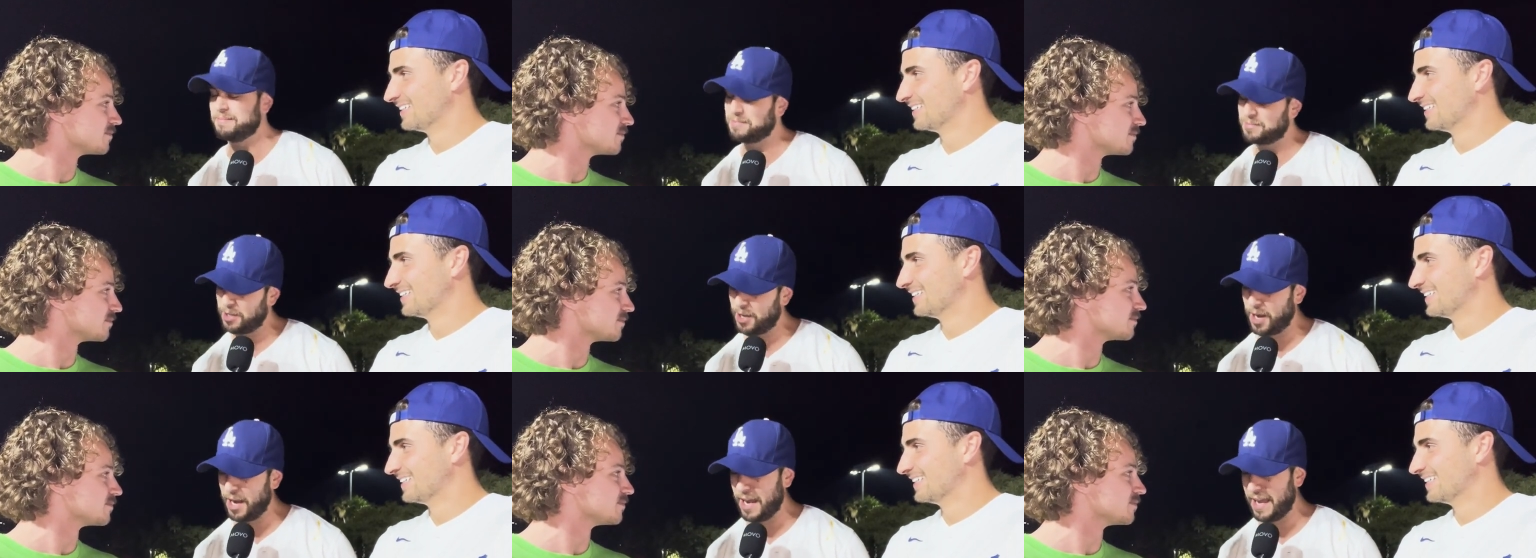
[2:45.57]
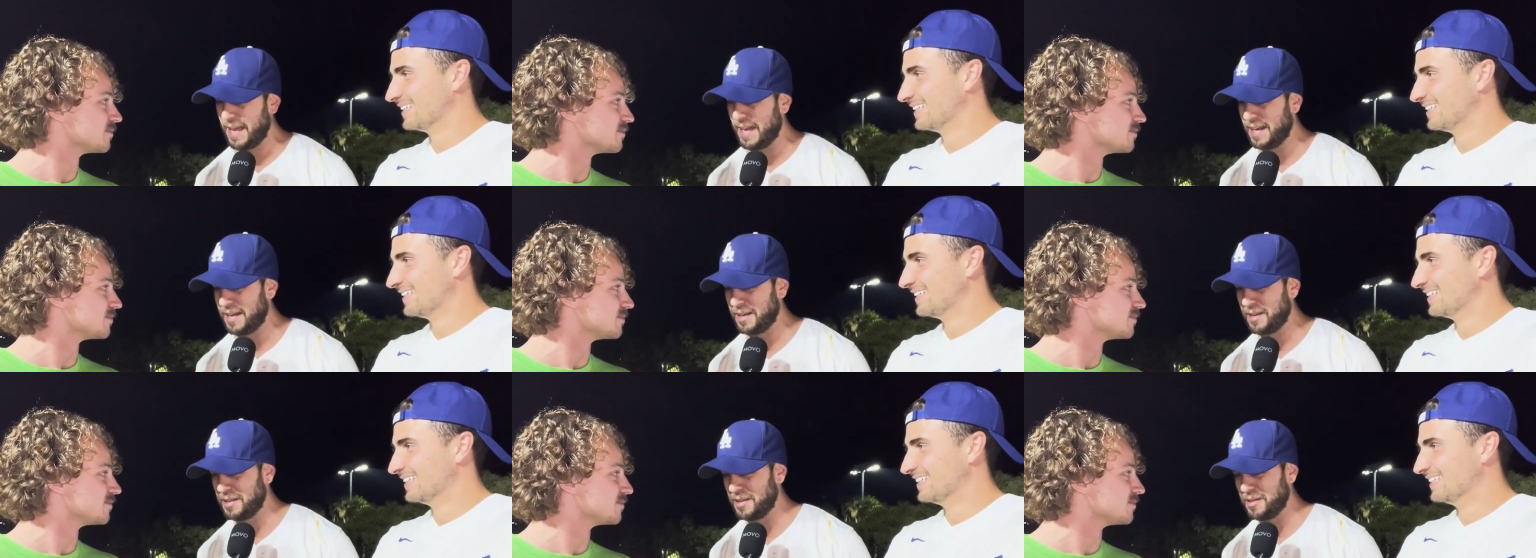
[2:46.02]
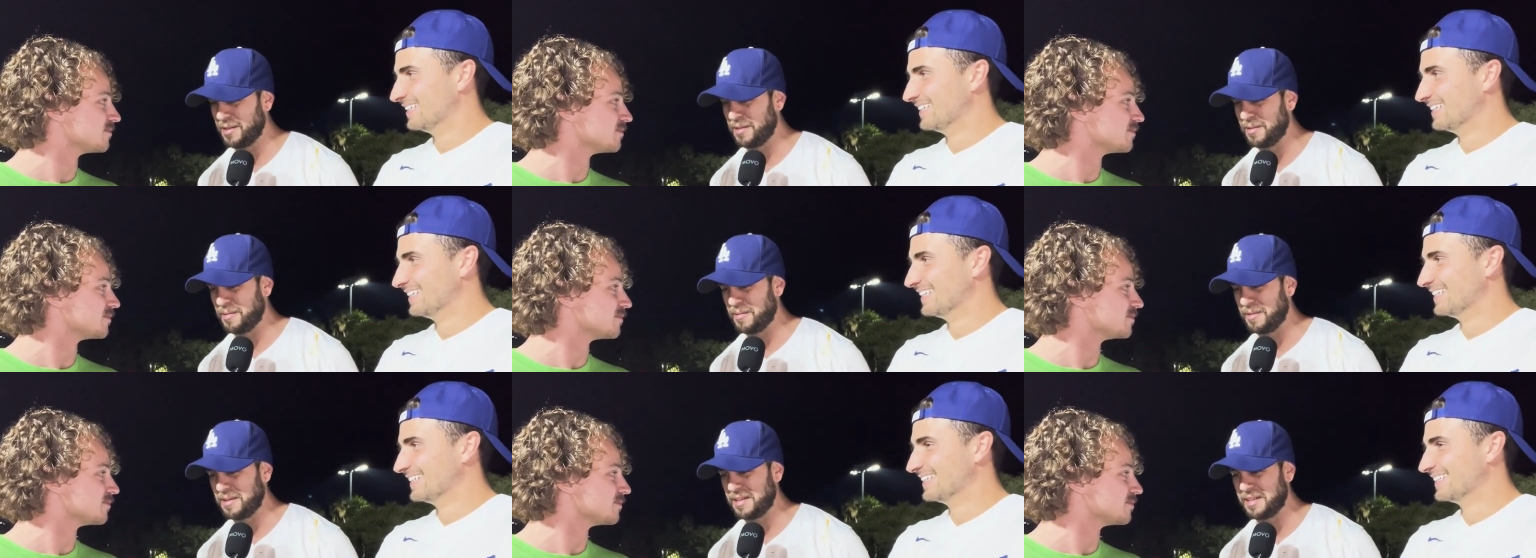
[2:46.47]
Speaker 1: Sorry, I don't know you
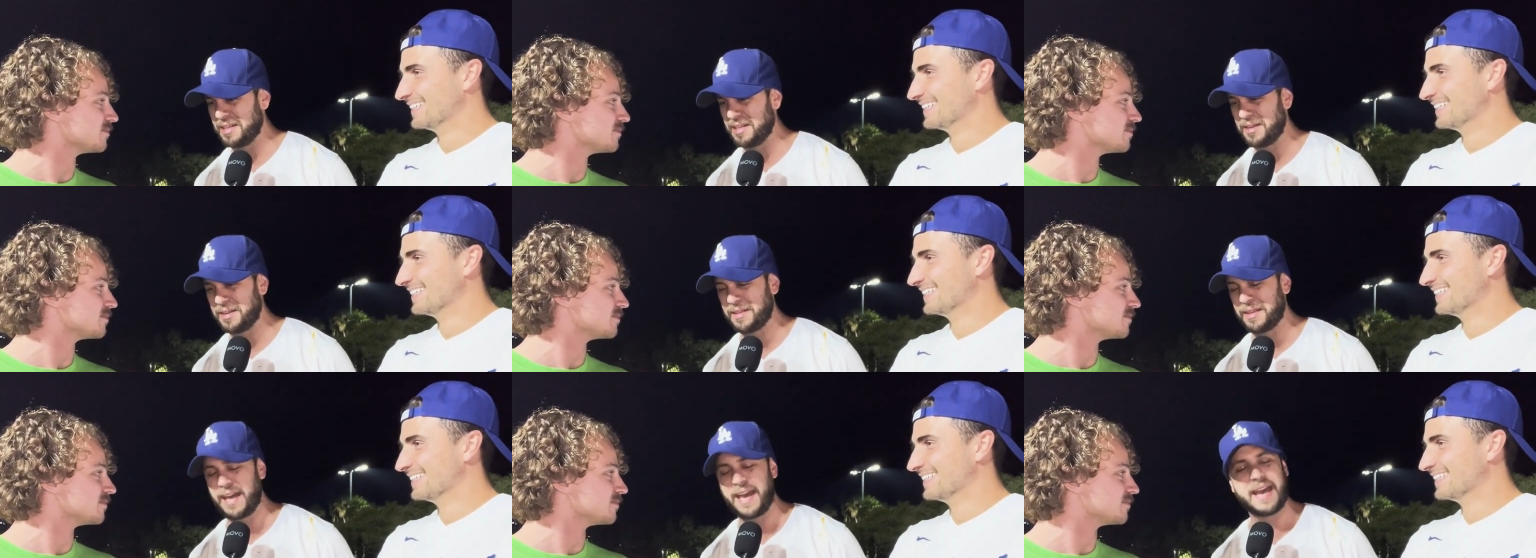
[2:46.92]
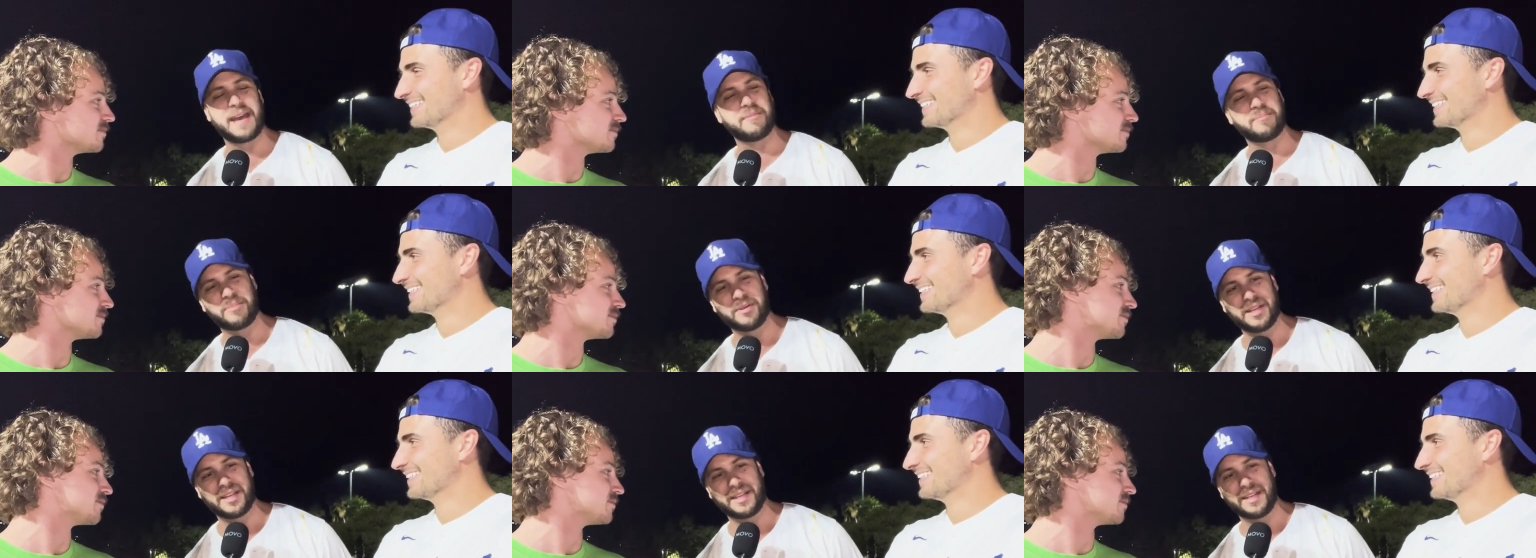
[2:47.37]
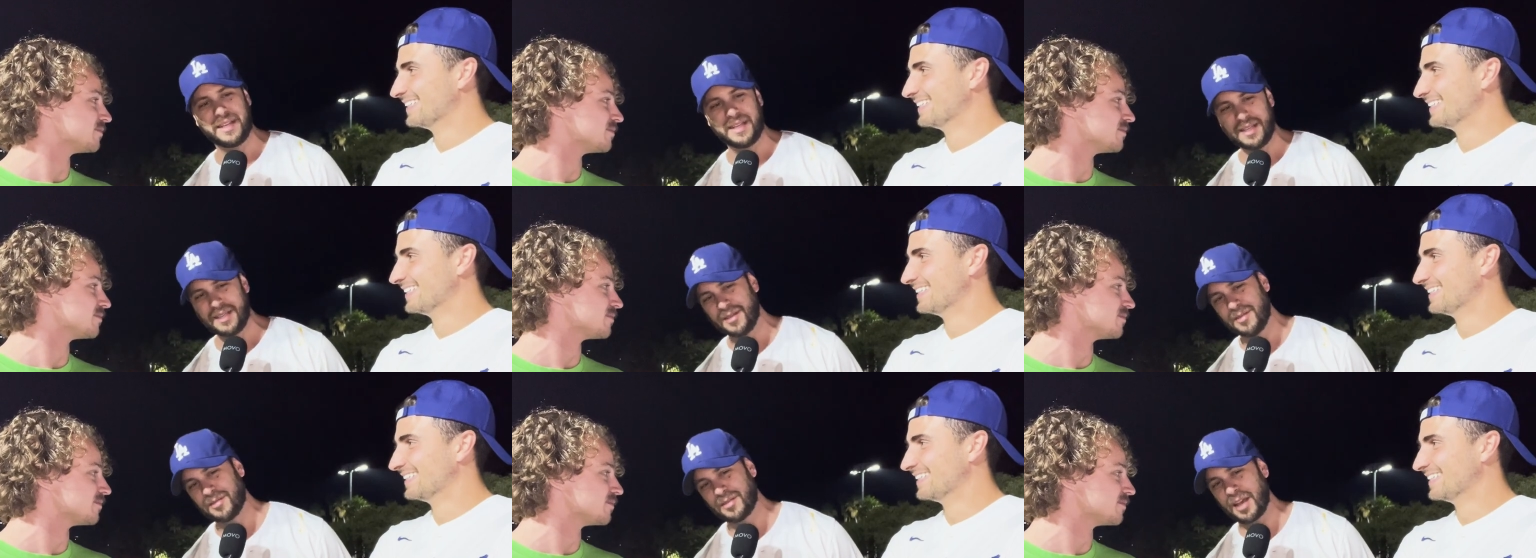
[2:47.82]
don't want to hear that, but
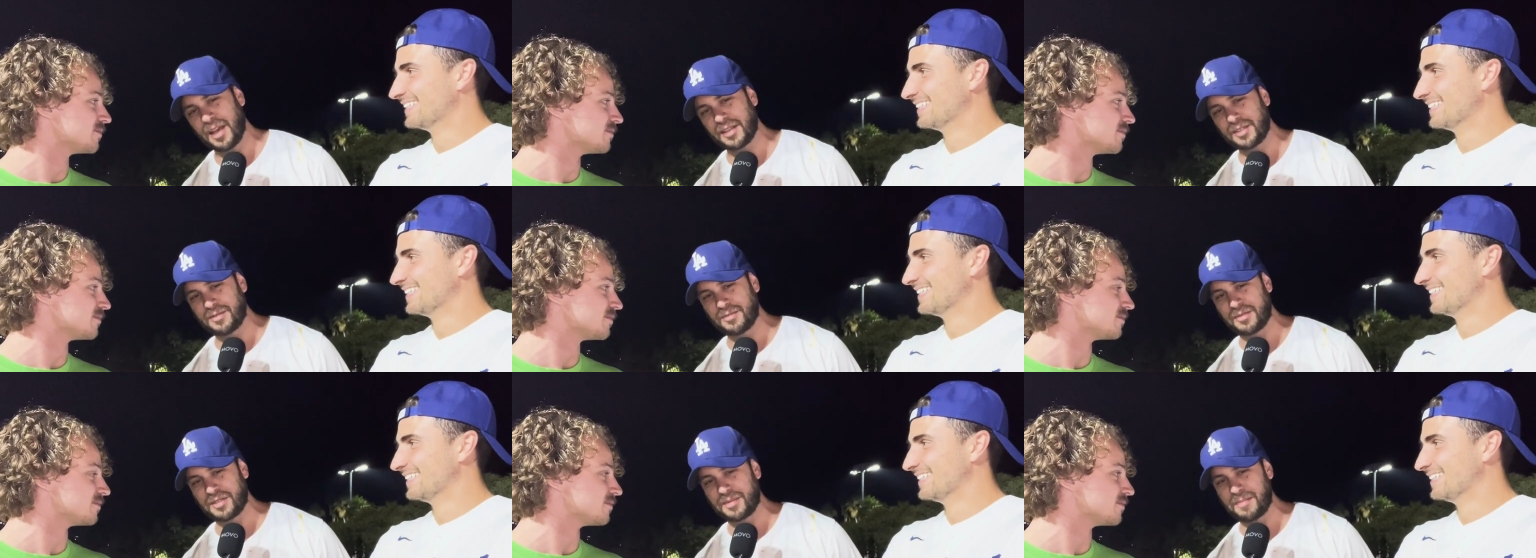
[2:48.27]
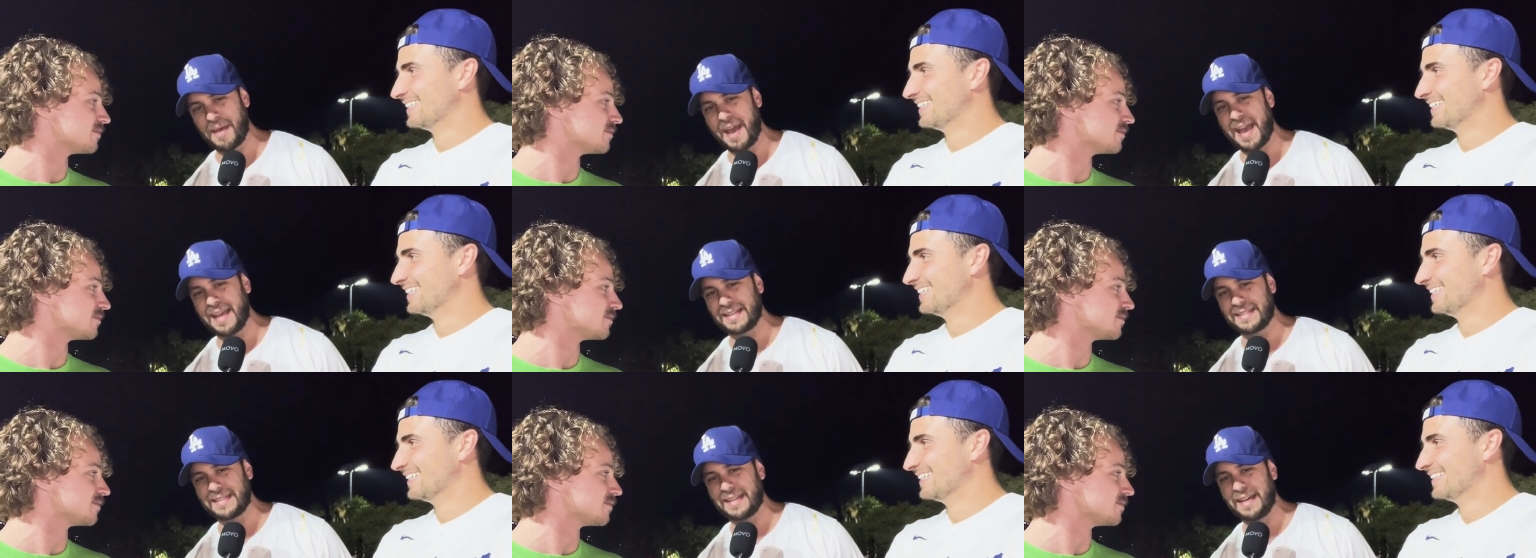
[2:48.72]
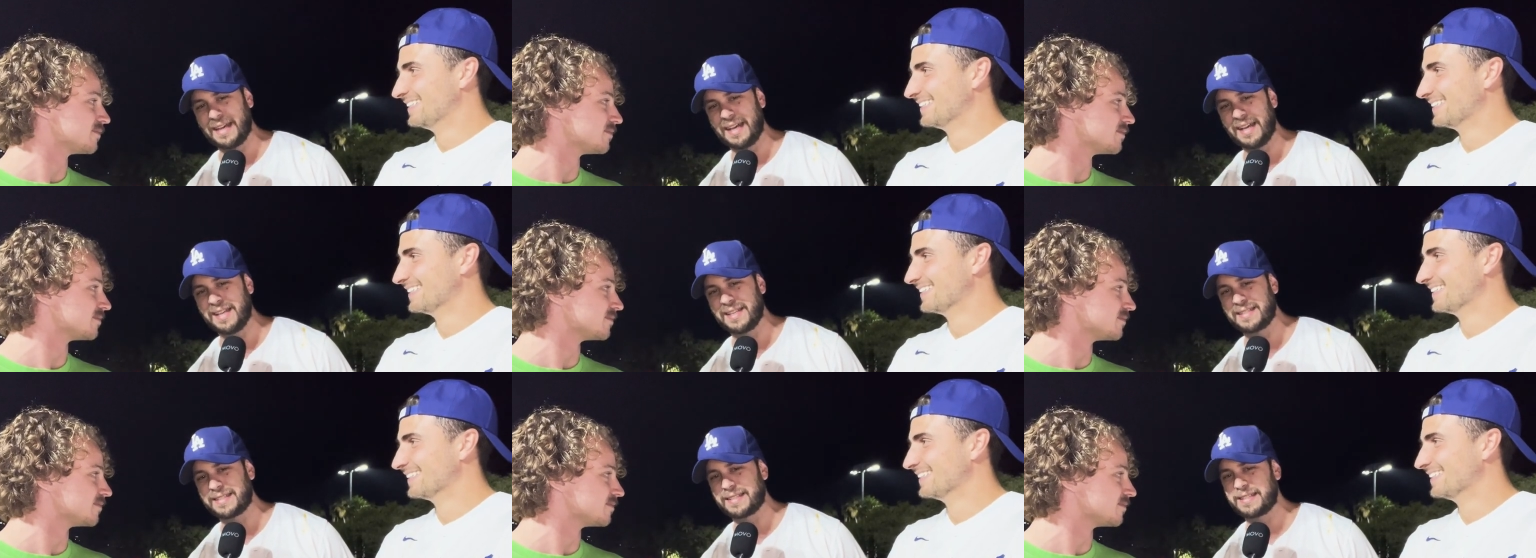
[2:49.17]
you talk some smack to
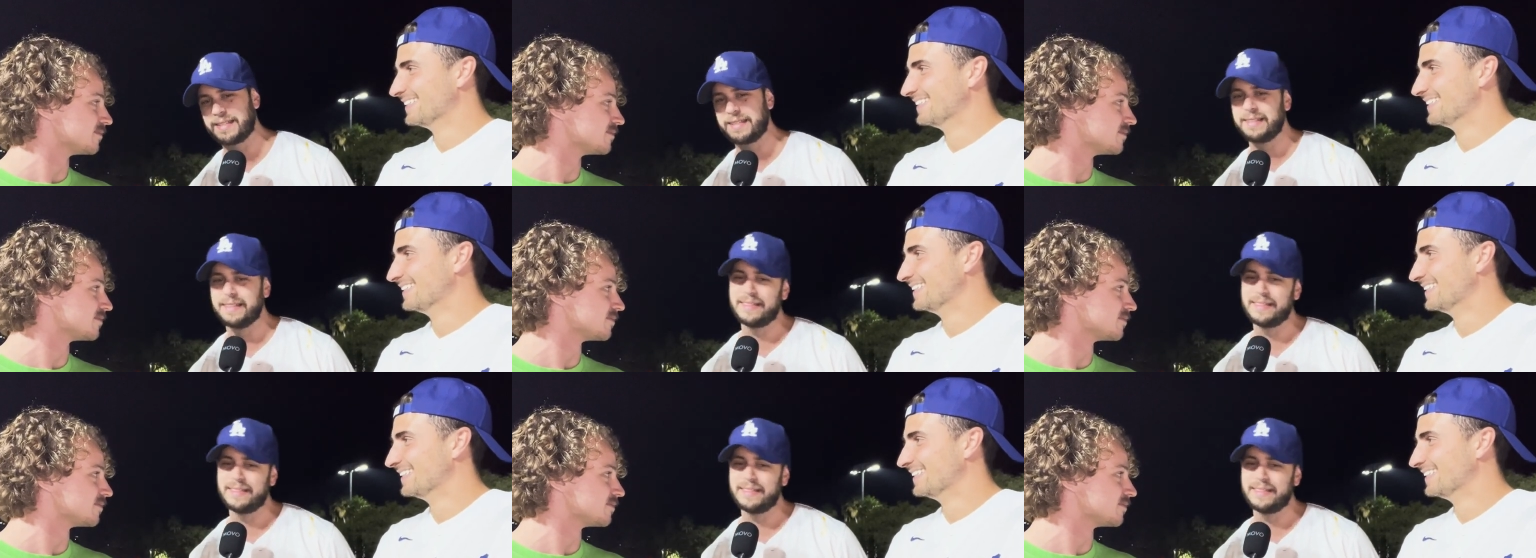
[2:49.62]
us.